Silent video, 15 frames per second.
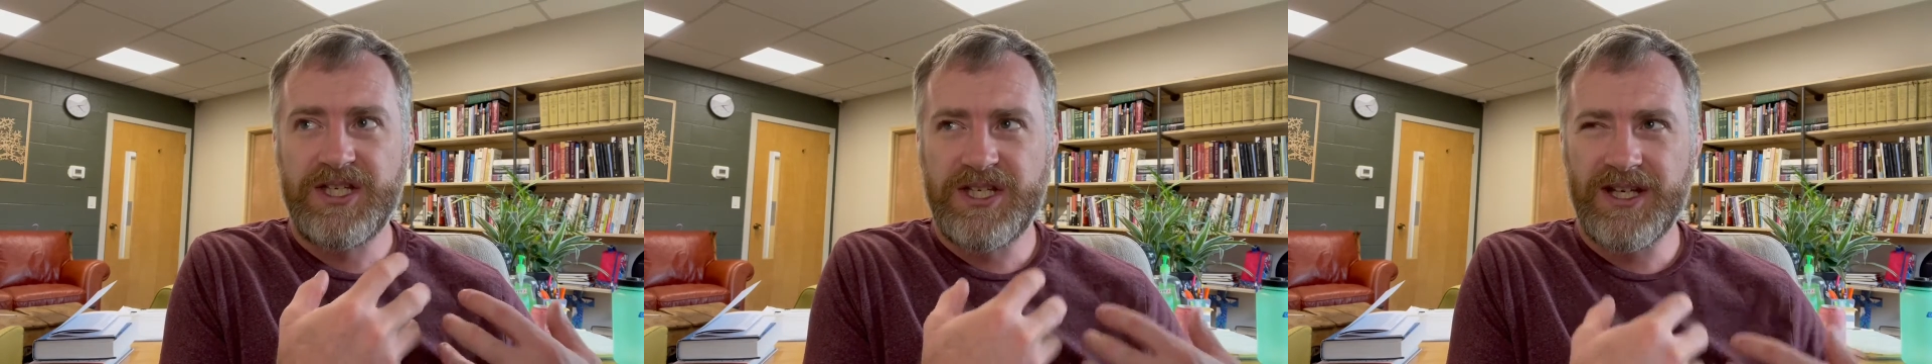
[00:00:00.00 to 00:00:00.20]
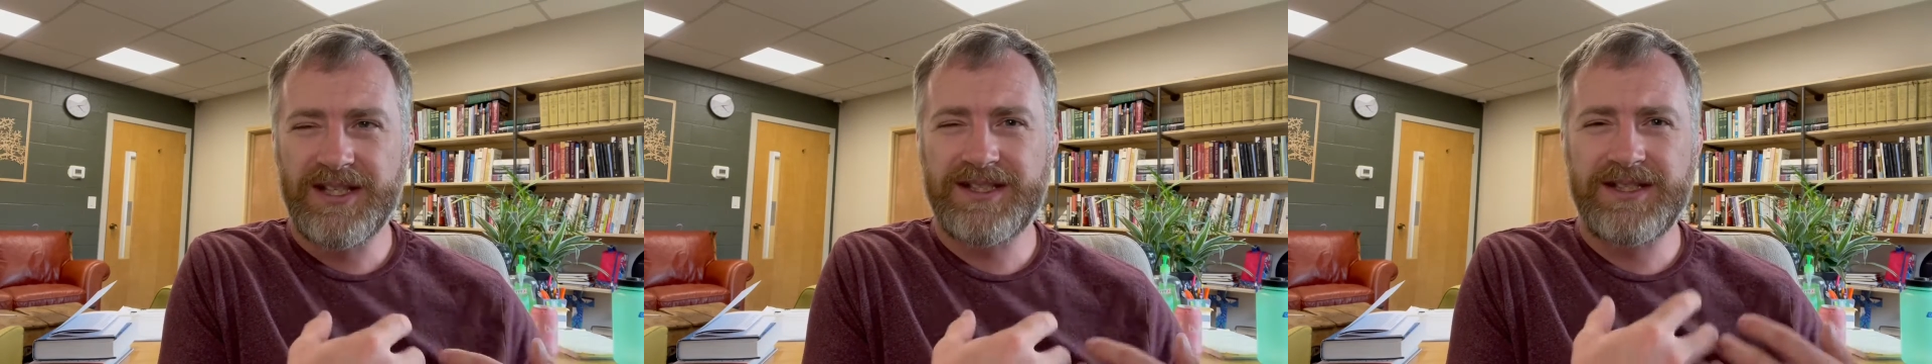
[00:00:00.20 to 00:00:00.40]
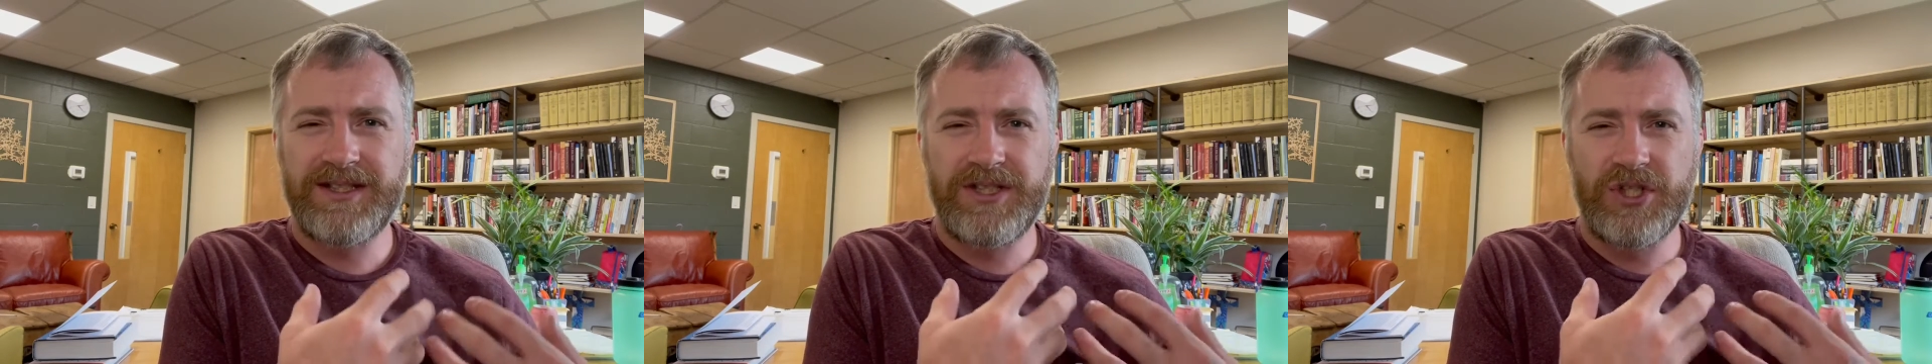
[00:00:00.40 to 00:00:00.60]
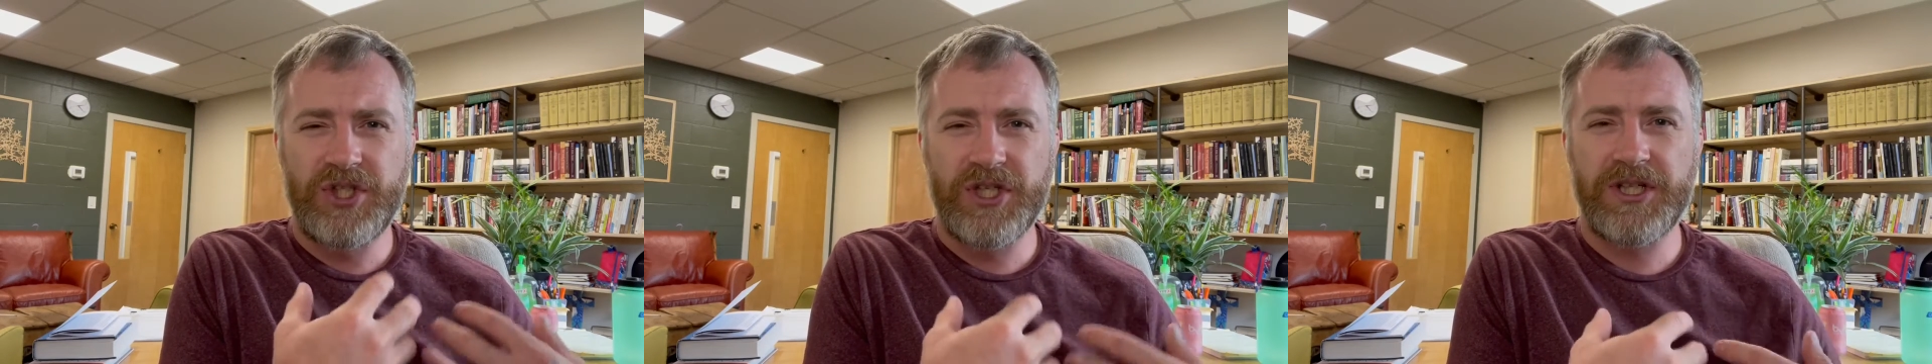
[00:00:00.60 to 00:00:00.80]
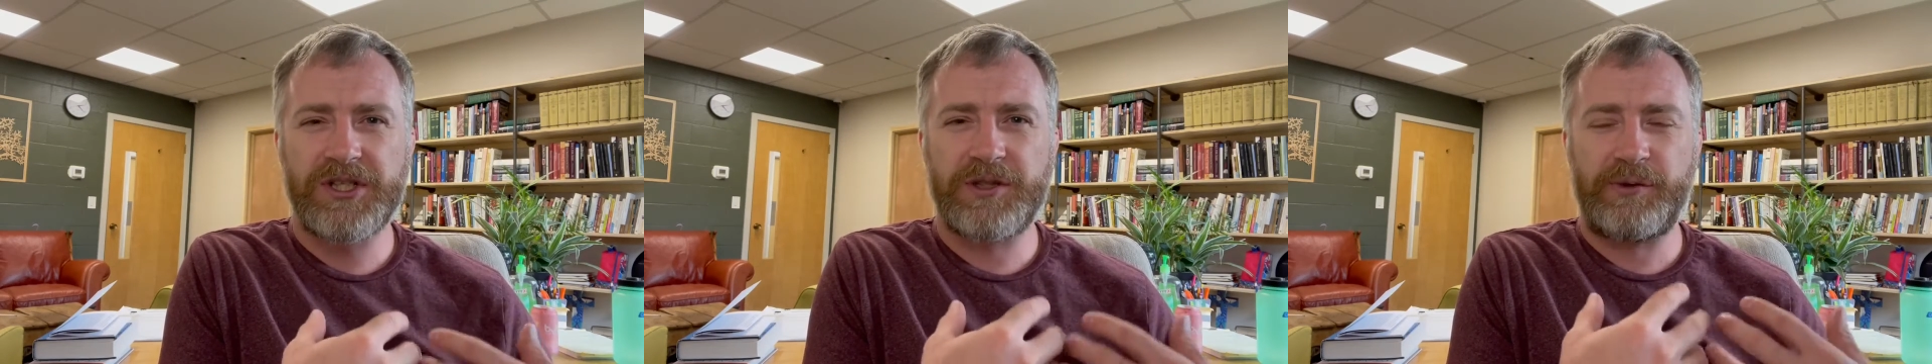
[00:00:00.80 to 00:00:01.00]
doesn't
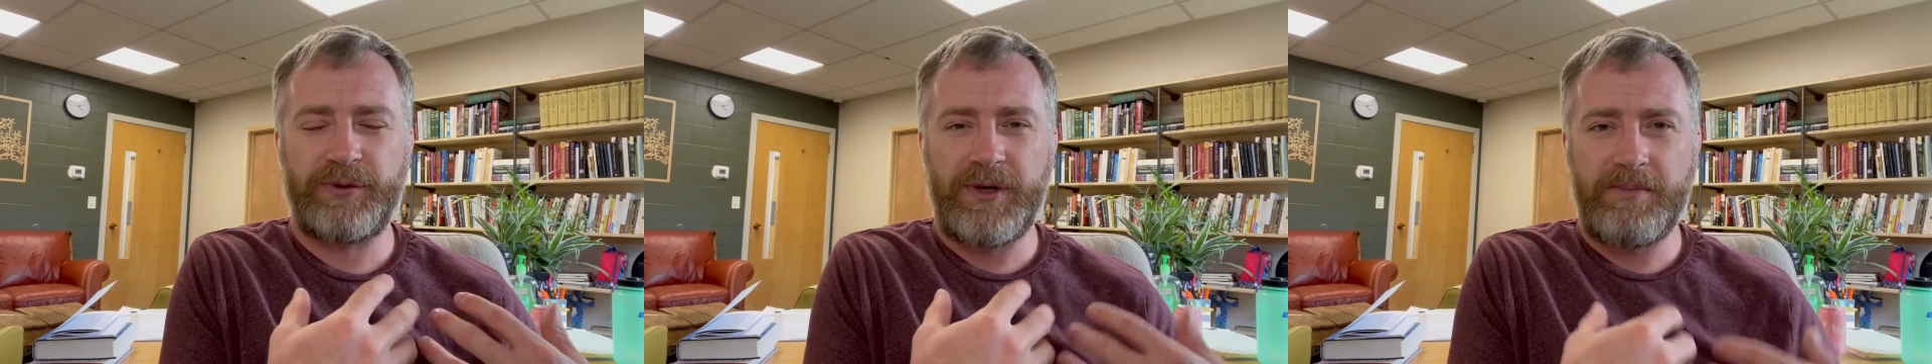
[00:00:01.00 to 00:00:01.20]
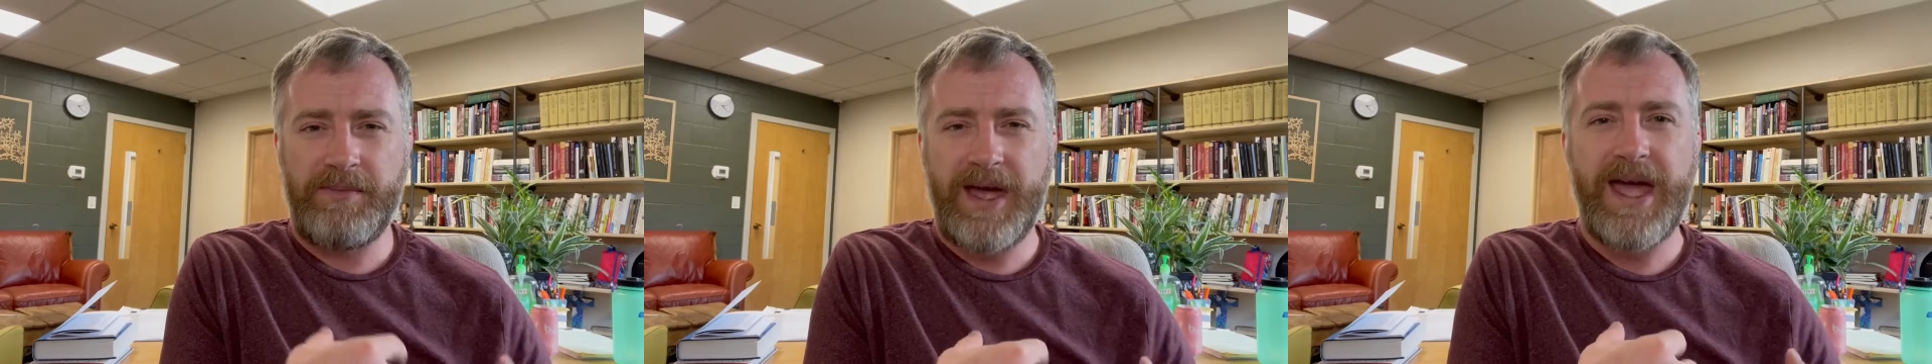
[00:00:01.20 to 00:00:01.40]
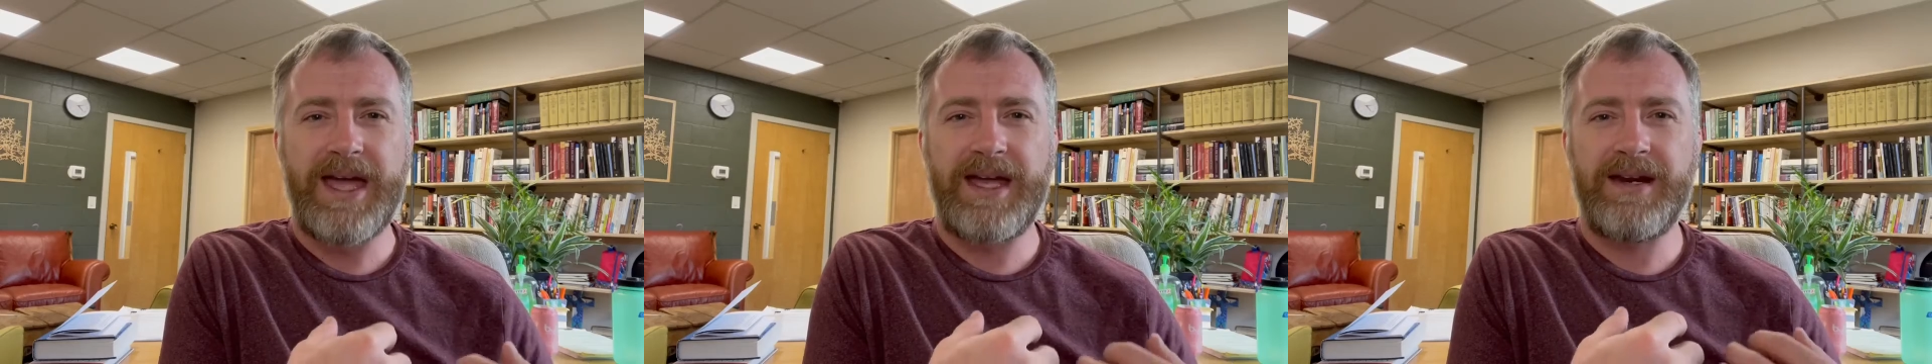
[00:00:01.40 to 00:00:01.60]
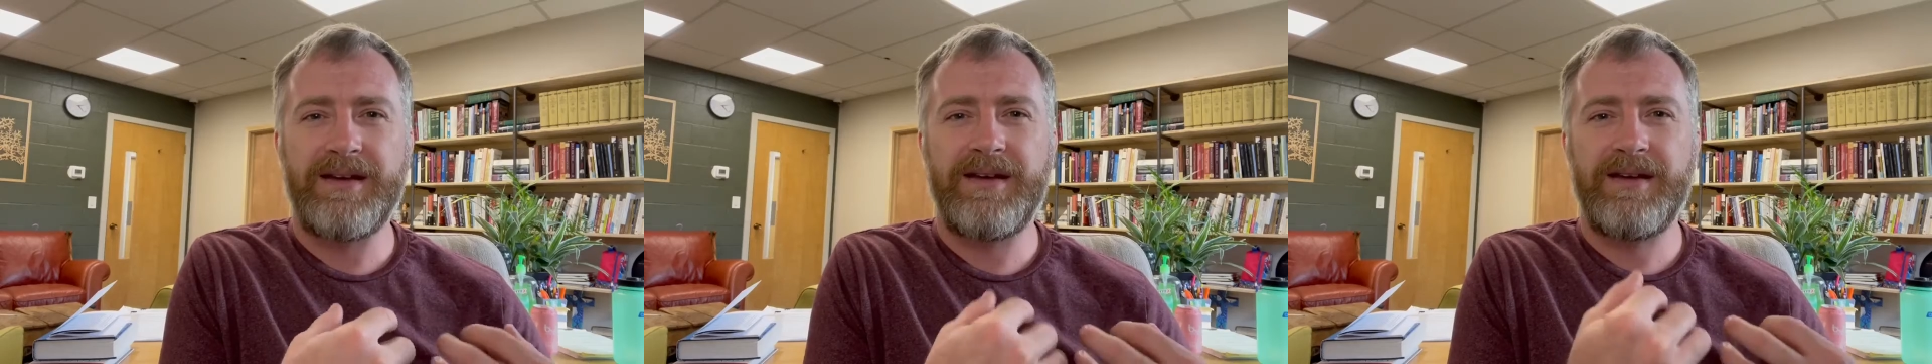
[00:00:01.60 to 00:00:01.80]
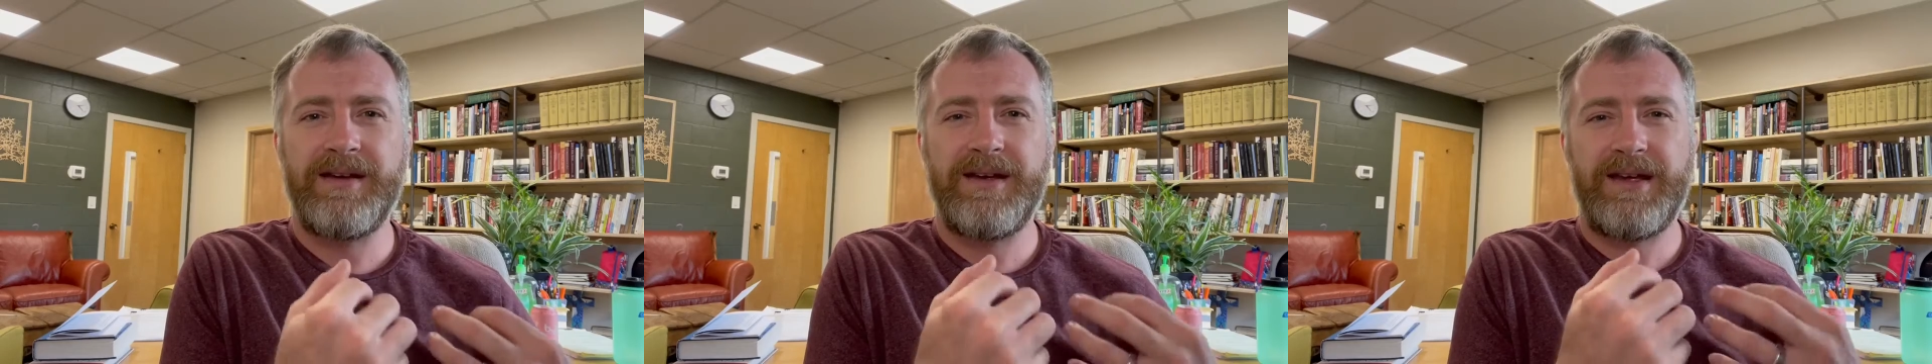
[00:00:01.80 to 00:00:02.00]
just
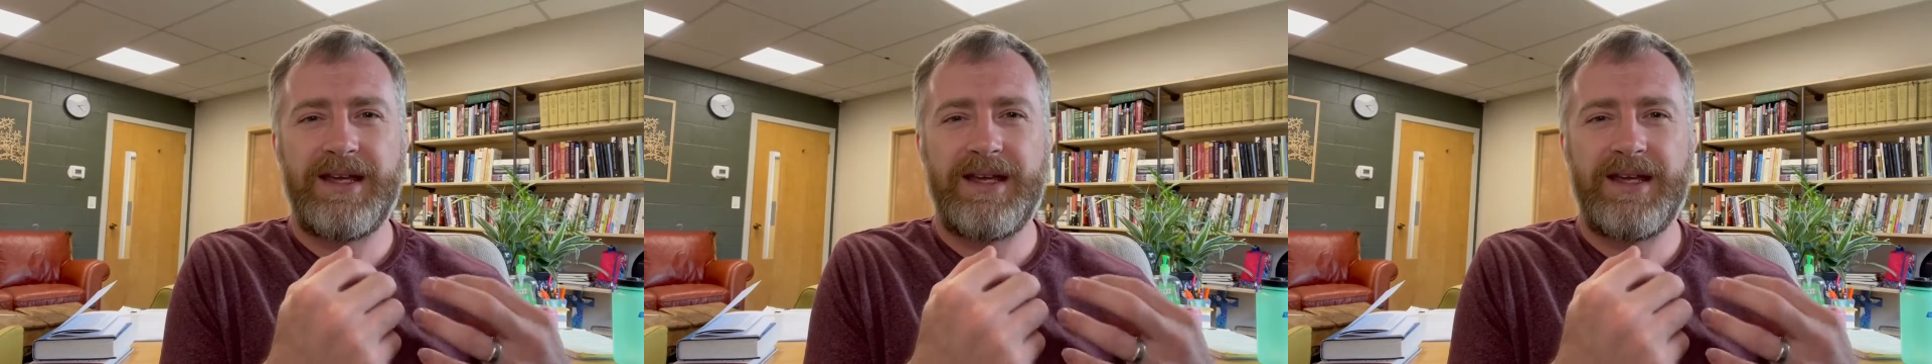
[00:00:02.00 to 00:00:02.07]
remain